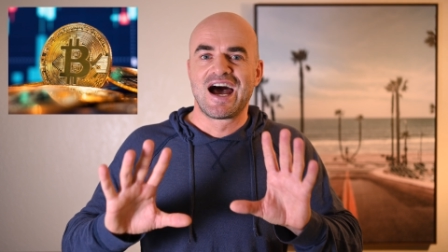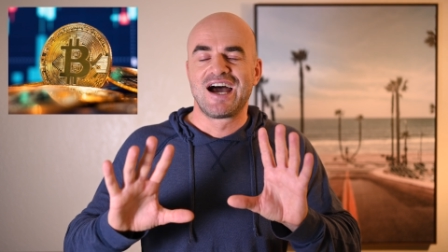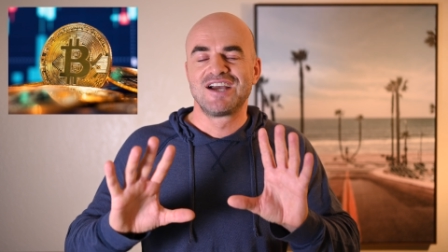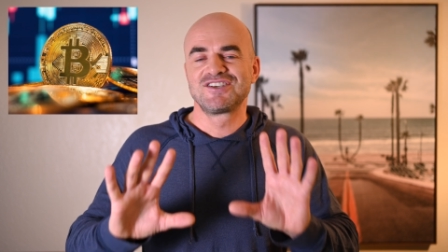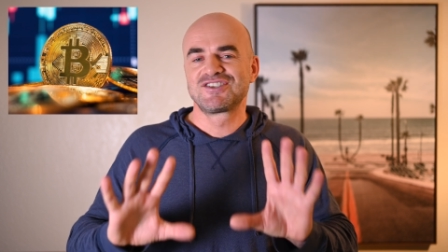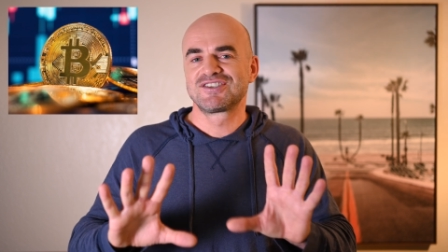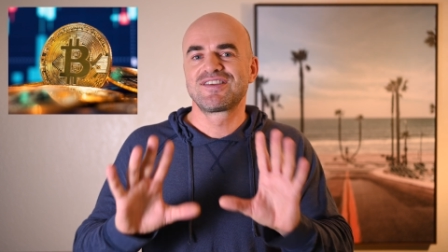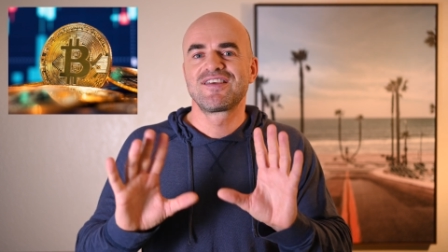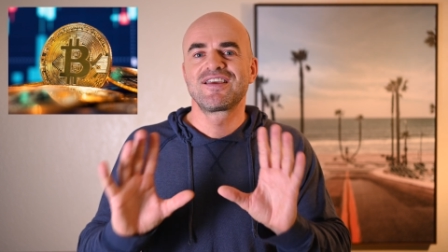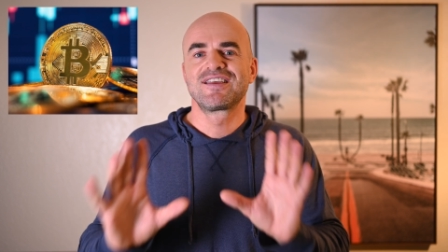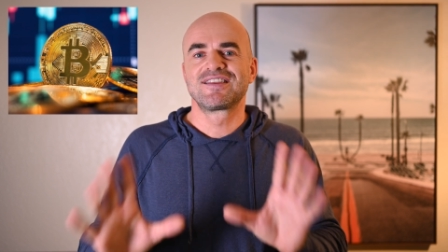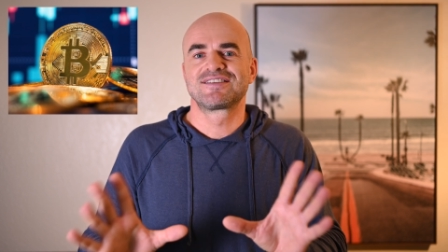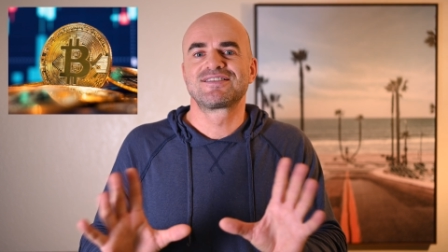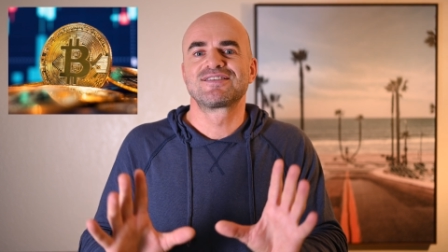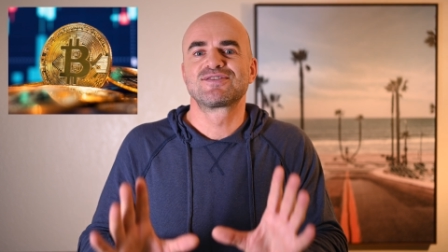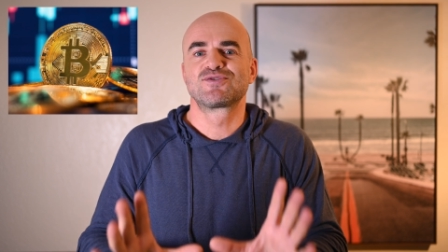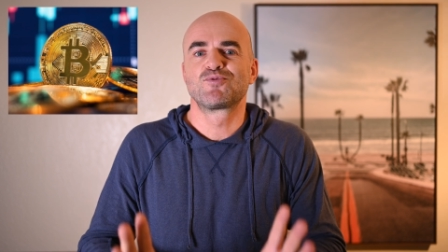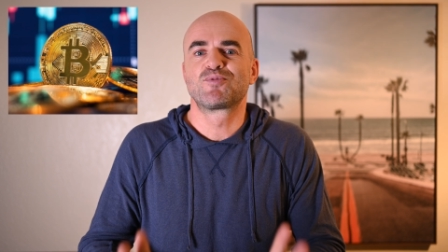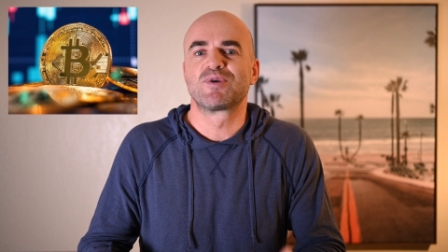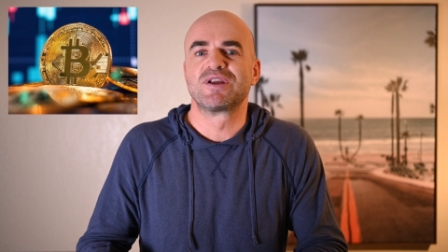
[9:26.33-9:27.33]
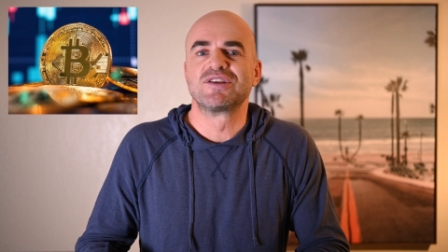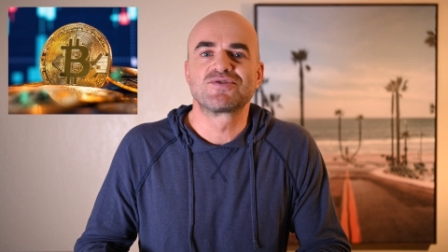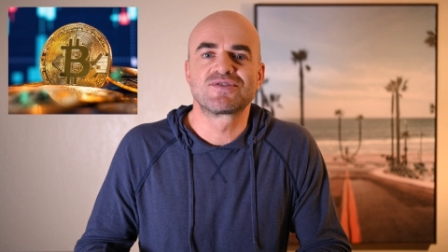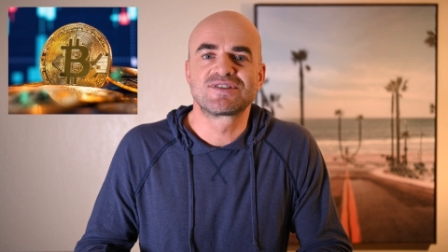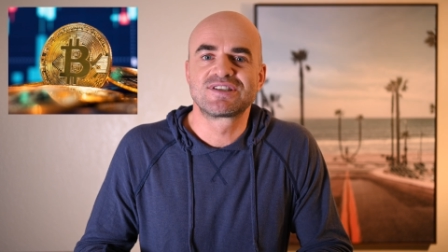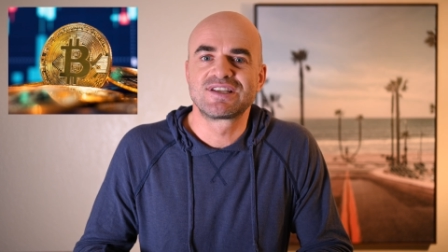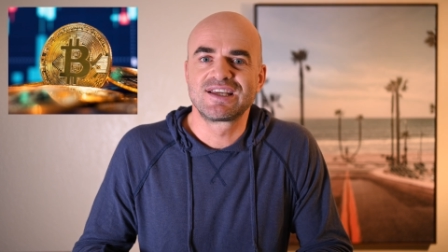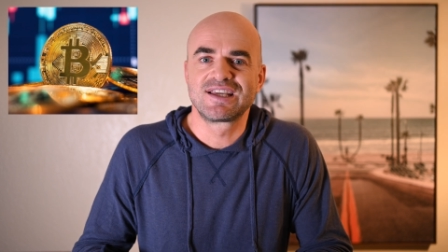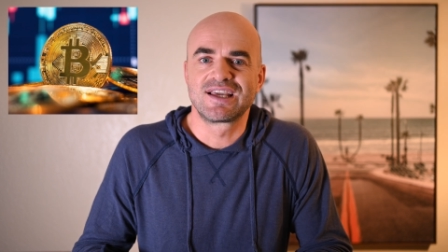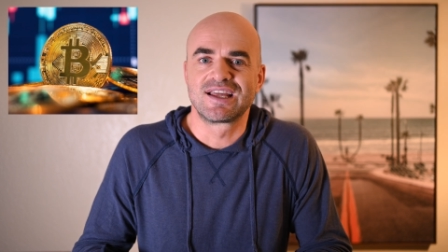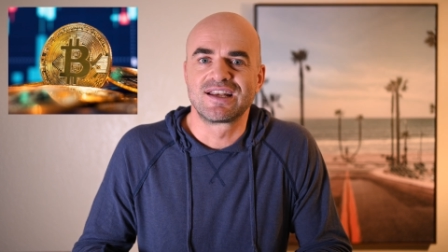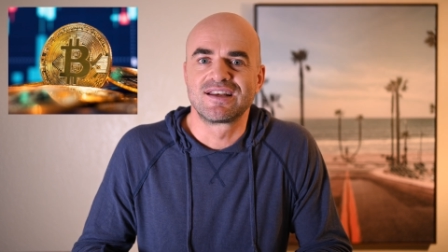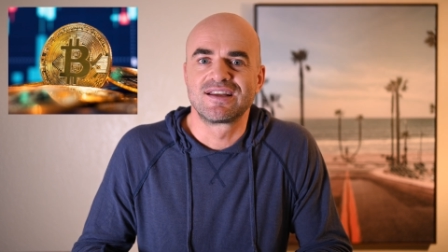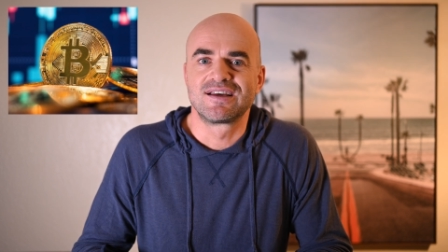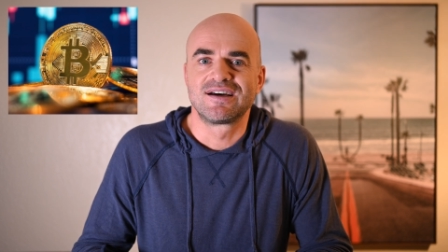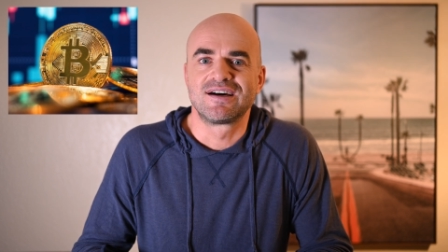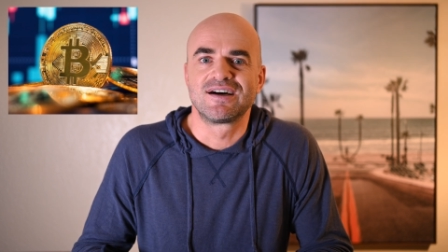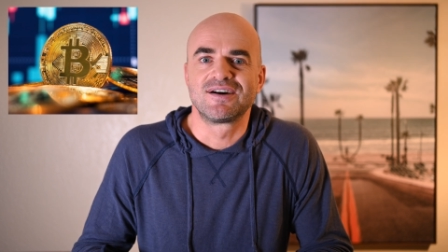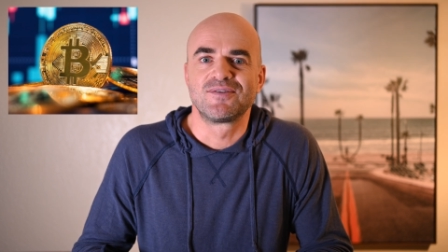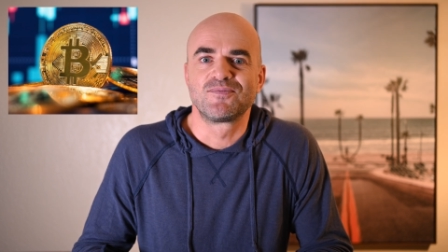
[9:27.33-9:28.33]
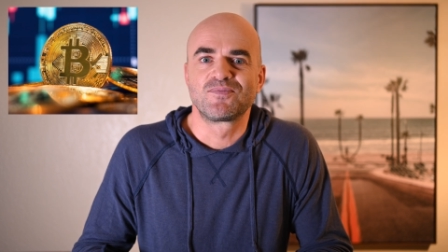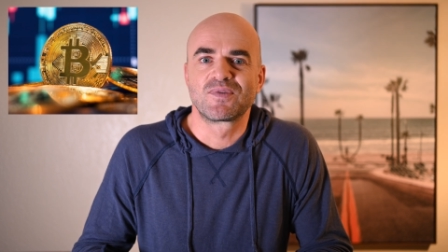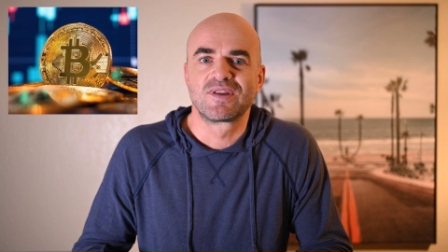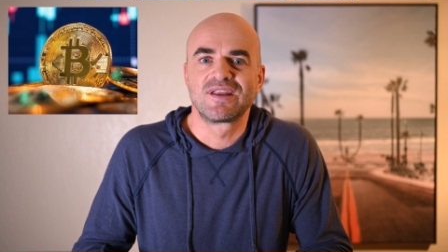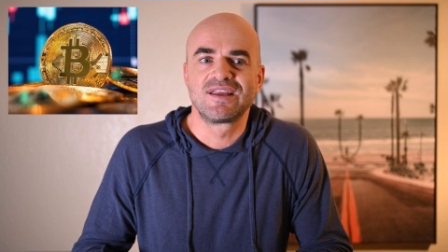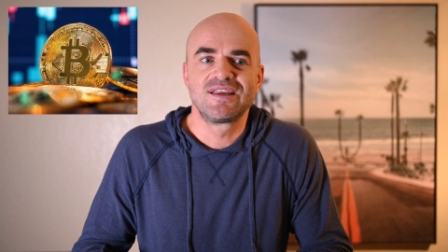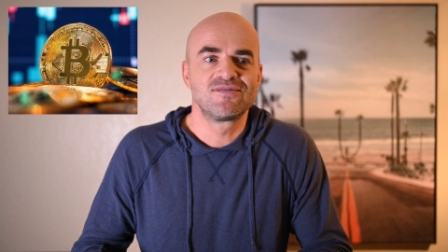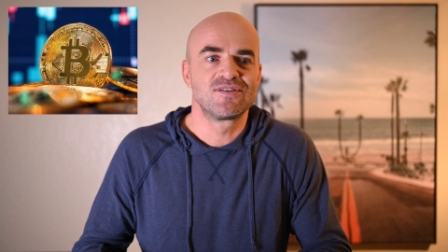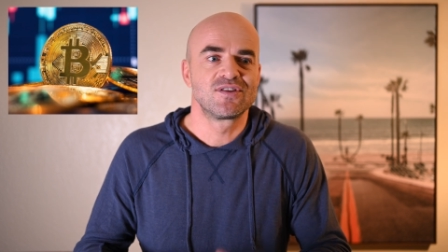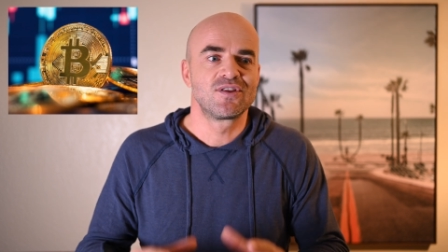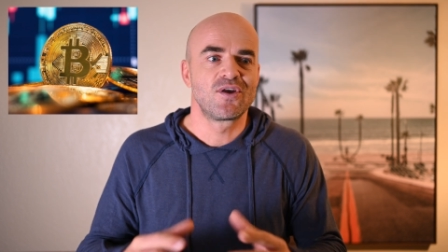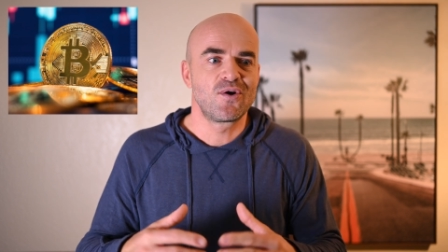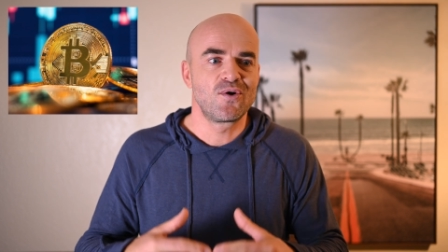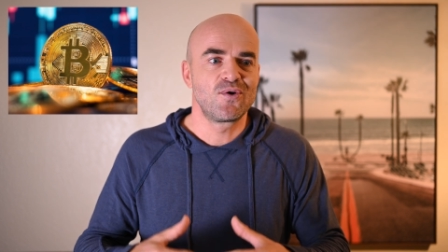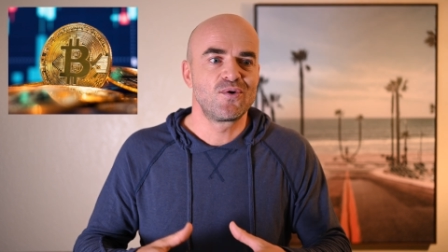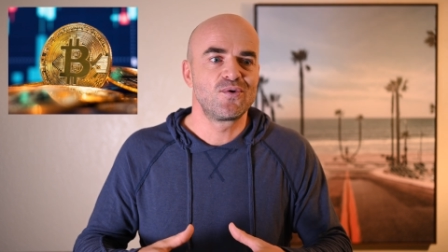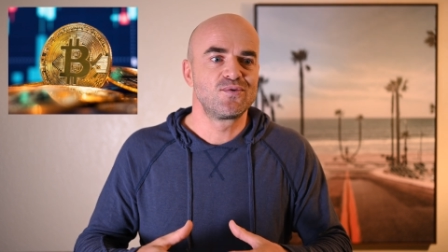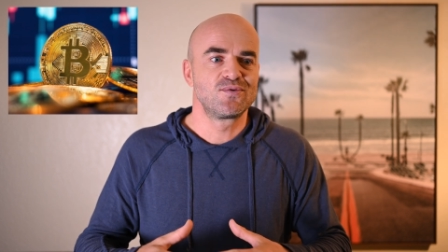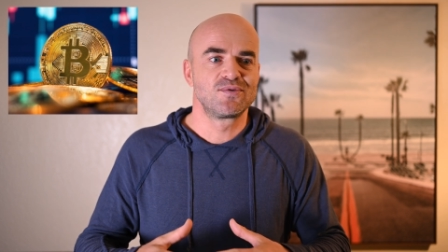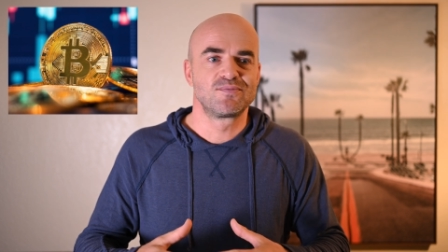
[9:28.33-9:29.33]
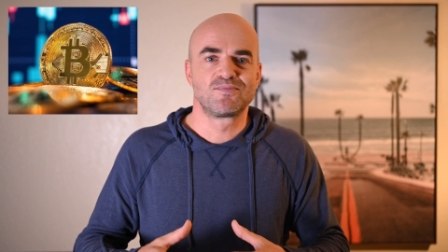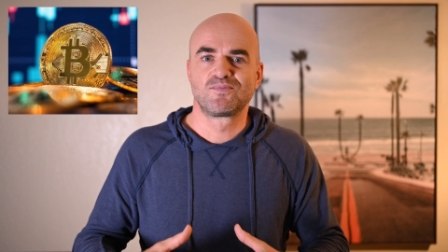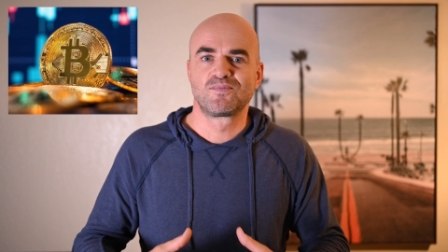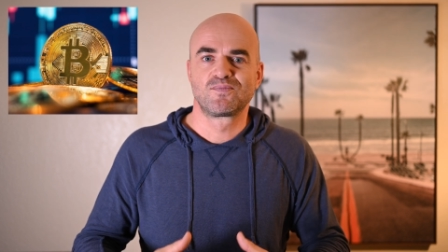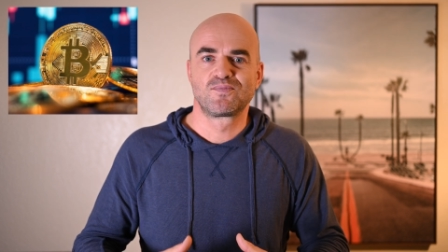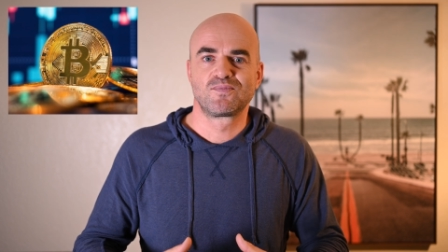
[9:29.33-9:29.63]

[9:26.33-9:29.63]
I just think this is super interesting, and even though